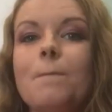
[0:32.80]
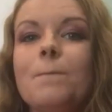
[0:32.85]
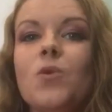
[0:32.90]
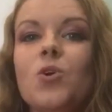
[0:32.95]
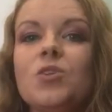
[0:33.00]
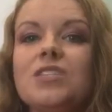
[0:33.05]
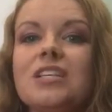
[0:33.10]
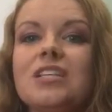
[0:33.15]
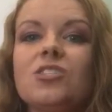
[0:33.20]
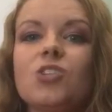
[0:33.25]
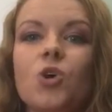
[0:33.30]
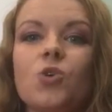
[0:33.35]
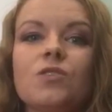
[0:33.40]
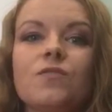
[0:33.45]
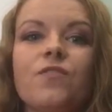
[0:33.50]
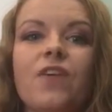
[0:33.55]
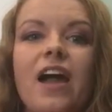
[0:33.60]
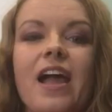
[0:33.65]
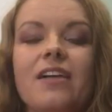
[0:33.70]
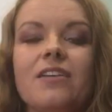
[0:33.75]
multi-dose
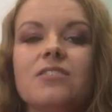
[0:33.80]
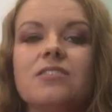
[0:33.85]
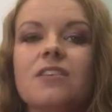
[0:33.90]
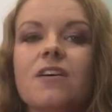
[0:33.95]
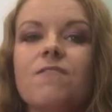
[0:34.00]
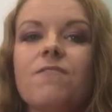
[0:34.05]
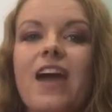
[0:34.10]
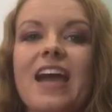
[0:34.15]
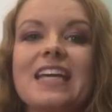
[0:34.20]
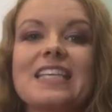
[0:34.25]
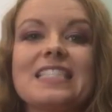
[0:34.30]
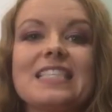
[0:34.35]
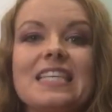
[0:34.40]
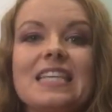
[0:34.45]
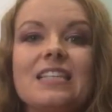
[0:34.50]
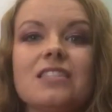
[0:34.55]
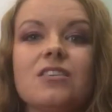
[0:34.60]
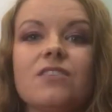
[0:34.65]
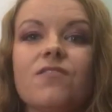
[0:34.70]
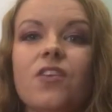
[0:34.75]
vials of
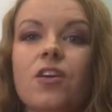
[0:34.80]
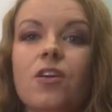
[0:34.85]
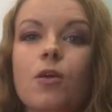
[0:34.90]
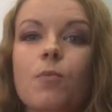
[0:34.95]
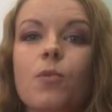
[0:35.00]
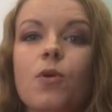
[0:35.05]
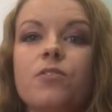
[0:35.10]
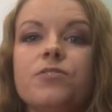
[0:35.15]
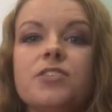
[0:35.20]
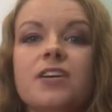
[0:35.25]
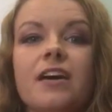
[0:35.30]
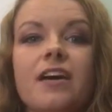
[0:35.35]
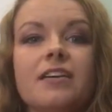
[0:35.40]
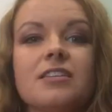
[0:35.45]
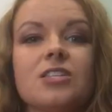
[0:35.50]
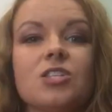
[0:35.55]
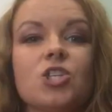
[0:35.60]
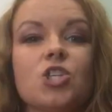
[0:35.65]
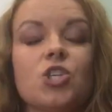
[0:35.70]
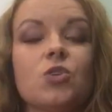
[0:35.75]
vaccines available to
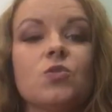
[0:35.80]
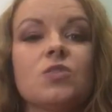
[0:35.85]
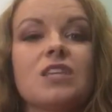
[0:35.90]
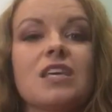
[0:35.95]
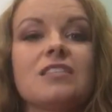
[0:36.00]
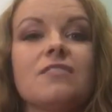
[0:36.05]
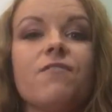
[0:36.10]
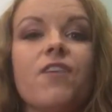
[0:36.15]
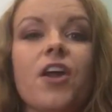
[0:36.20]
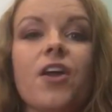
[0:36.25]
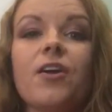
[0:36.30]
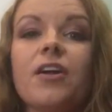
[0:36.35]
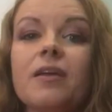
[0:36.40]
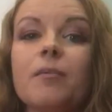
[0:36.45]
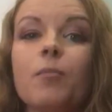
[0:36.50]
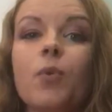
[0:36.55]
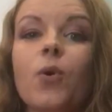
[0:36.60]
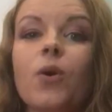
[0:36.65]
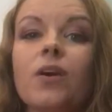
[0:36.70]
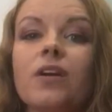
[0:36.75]
us to use is very
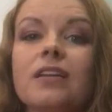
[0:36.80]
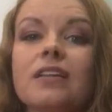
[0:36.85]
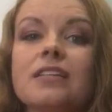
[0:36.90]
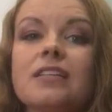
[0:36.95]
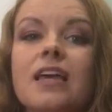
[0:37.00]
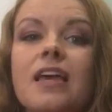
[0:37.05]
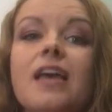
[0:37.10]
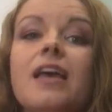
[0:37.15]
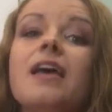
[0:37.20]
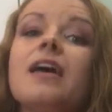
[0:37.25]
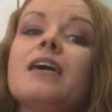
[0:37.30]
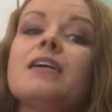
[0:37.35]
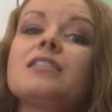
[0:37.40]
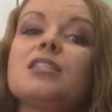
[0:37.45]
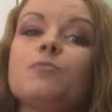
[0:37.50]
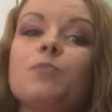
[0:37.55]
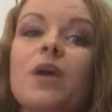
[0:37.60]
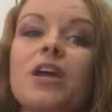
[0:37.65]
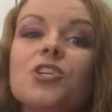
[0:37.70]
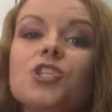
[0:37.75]
important,
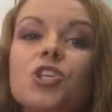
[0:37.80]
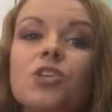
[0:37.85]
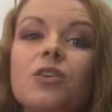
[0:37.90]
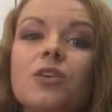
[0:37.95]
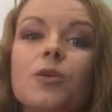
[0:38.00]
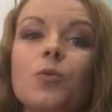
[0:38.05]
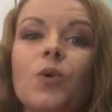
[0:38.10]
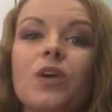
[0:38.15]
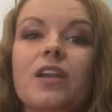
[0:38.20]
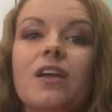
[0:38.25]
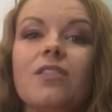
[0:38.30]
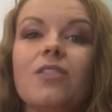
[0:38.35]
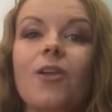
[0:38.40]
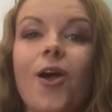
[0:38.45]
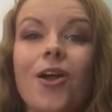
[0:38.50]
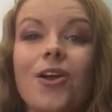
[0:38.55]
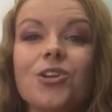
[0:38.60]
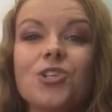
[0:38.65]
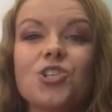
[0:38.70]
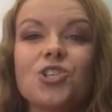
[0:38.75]
especially when a
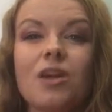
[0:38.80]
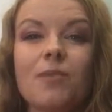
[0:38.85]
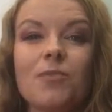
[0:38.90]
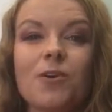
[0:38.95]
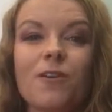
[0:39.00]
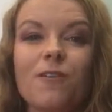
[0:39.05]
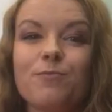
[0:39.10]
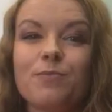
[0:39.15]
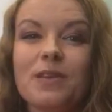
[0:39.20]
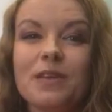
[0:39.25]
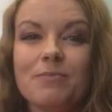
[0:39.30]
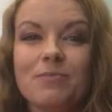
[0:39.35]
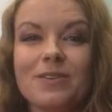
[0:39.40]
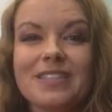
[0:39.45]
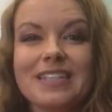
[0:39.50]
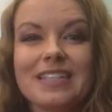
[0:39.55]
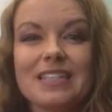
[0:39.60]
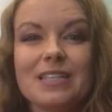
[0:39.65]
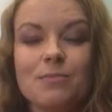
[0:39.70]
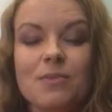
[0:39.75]
large number of people
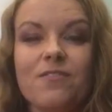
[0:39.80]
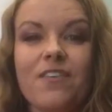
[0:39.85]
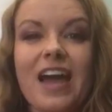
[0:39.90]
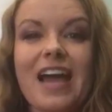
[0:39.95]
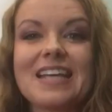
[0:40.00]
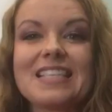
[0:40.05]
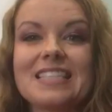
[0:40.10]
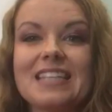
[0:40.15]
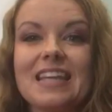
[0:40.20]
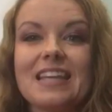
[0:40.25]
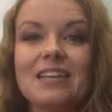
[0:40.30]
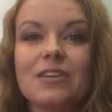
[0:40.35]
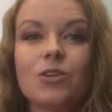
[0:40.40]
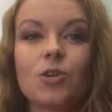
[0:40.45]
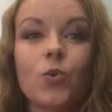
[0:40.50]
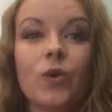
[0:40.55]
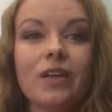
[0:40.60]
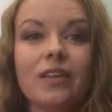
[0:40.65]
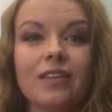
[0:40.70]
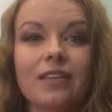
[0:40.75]
need to be vaccinated
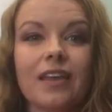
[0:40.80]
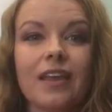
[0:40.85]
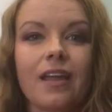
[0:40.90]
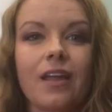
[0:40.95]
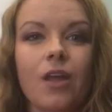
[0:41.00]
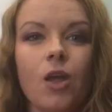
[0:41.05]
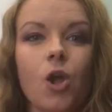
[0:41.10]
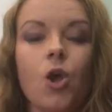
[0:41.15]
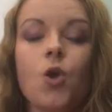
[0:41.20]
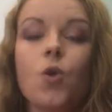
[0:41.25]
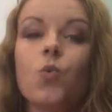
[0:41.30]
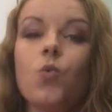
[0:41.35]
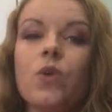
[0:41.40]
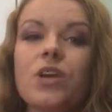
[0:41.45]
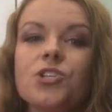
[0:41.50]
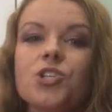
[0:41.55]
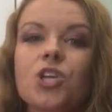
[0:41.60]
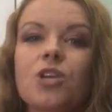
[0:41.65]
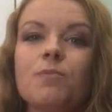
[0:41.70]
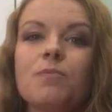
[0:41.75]
quickly,
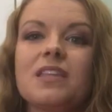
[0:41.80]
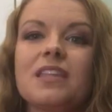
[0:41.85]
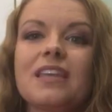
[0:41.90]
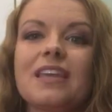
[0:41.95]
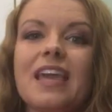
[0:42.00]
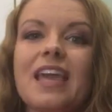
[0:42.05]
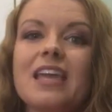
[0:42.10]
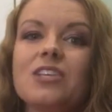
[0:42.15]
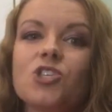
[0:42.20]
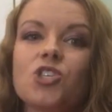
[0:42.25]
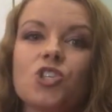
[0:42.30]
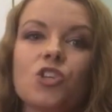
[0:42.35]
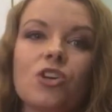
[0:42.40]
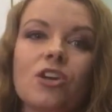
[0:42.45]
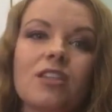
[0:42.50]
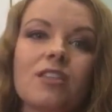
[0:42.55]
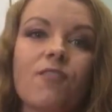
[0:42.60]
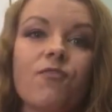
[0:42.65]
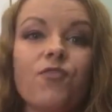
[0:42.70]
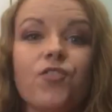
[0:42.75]
which could be the case
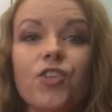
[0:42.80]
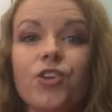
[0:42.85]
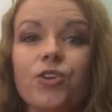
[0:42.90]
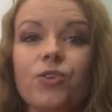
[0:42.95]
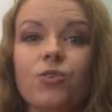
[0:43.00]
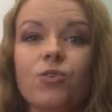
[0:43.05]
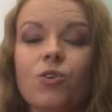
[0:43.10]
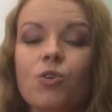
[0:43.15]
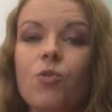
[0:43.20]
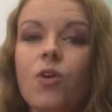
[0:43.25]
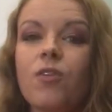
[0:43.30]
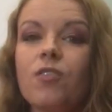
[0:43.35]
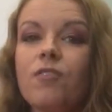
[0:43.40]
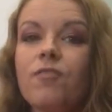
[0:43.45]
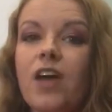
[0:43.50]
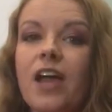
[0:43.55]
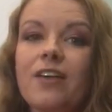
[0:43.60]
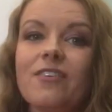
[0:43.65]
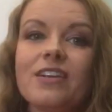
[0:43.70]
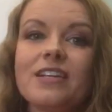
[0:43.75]
during the flu,
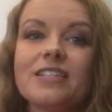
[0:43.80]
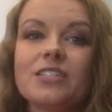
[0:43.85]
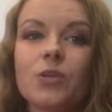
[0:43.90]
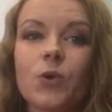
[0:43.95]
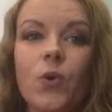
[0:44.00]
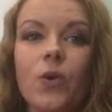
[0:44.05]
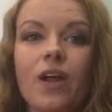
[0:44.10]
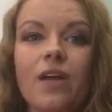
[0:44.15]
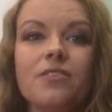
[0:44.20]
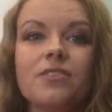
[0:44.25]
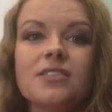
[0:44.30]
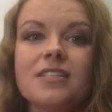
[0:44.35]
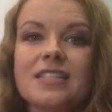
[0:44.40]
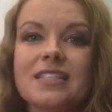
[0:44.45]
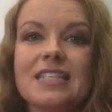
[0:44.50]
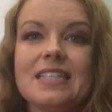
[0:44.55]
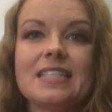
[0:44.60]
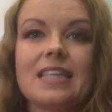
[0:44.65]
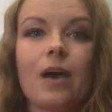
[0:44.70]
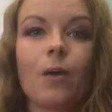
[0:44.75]
coronavirus, or other
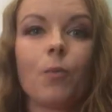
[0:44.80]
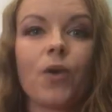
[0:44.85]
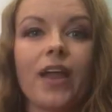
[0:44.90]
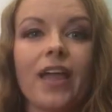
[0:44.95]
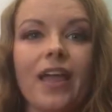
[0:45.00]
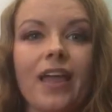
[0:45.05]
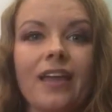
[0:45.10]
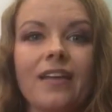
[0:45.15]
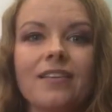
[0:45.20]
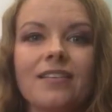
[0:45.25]
disease outbreak.